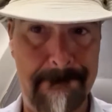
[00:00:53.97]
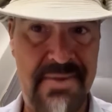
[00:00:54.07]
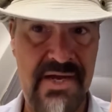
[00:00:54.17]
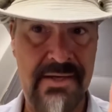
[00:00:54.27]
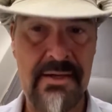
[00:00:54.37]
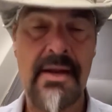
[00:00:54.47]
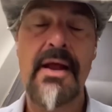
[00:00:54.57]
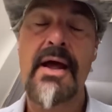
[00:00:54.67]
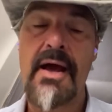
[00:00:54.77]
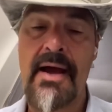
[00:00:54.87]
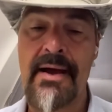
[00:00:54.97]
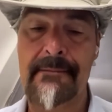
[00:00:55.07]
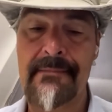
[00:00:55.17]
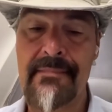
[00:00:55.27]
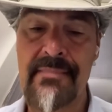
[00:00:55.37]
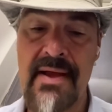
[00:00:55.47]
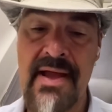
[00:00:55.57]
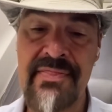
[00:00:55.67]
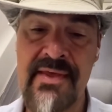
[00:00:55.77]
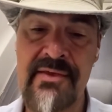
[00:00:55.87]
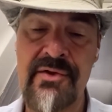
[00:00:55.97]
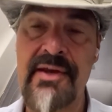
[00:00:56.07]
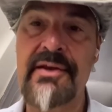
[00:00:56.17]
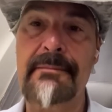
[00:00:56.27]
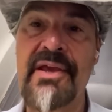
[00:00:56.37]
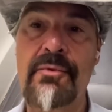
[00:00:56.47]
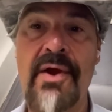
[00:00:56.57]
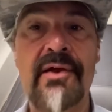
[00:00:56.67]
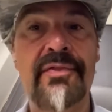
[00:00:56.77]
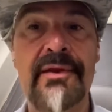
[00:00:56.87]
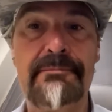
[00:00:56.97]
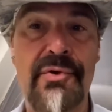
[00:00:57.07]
But I think you need to be aware that